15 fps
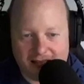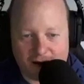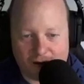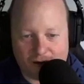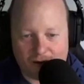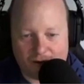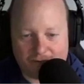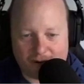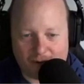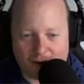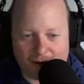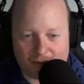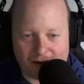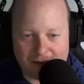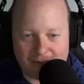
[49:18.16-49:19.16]
I don't know if I
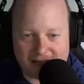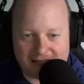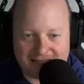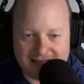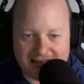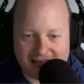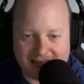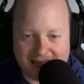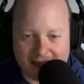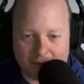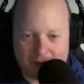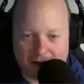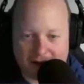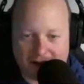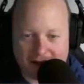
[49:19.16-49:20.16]
want to remix that
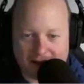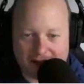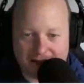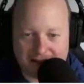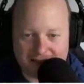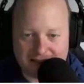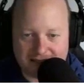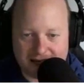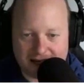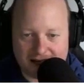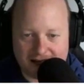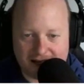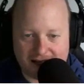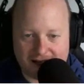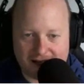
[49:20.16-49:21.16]
game, but let's
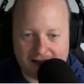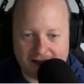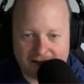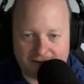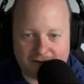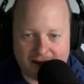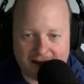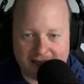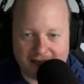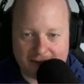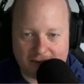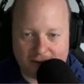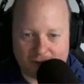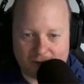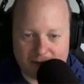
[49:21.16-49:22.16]
find a
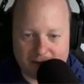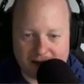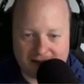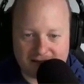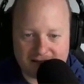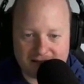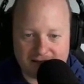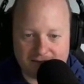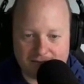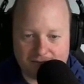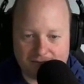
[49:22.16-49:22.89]
game to remix.